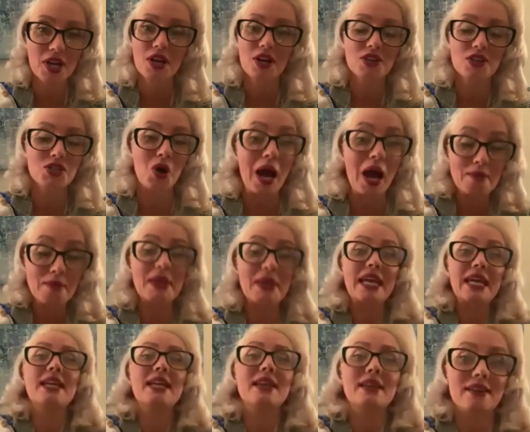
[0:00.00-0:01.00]
So I'm
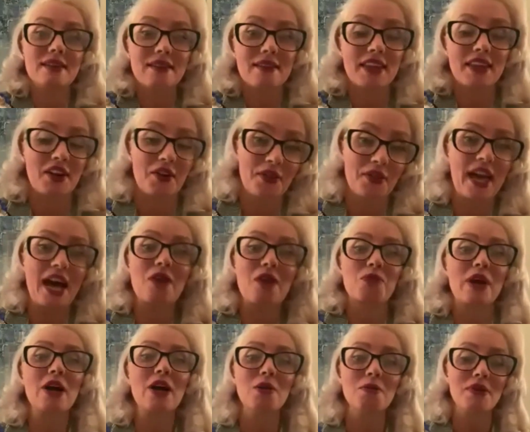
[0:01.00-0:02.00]
in, that
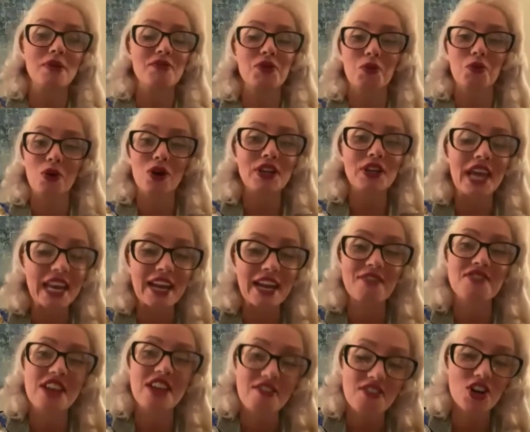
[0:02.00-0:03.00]
realm of the world, and I've
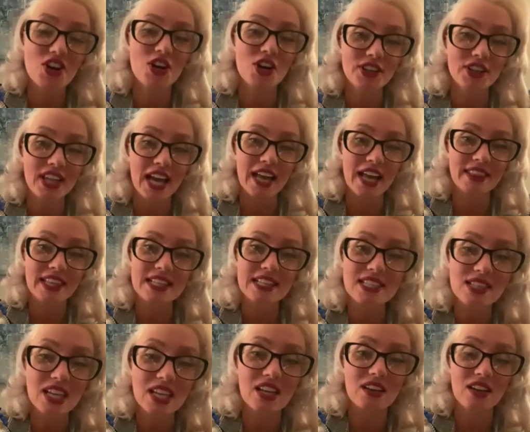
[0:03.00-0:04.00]
never heard that. That's it.